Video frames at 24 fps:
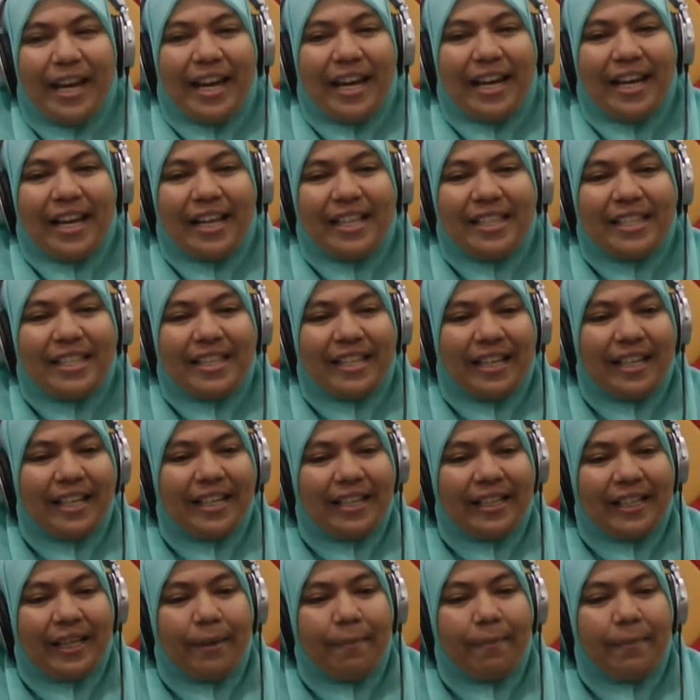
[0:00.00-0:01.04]
and
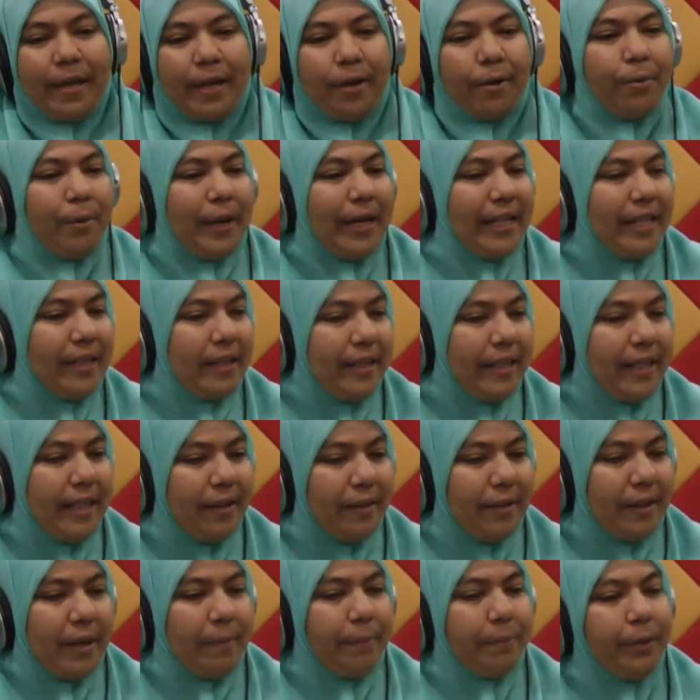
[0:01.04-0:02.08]
claim that, oh, I
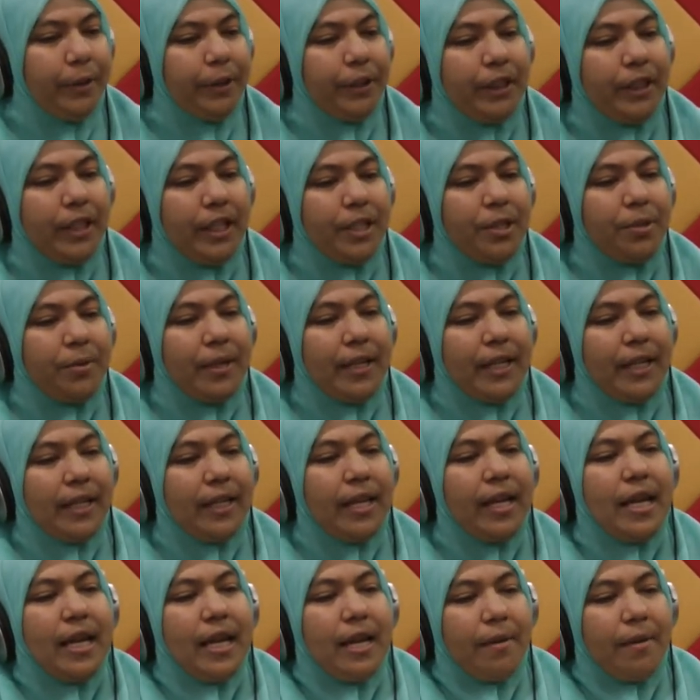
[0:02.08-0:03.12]
killed that person and so I can